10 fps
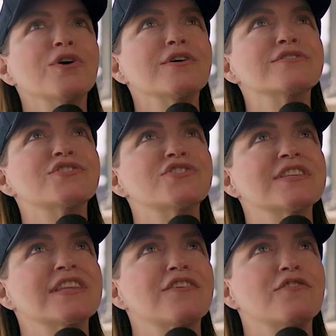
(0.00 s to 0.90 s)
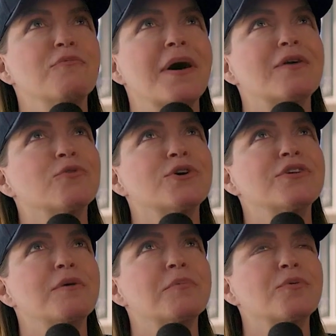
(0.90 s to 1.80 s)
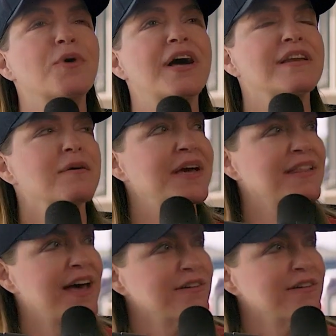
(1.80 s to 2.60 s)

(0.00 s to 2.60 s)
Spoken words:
world should live by rule number 1. Am I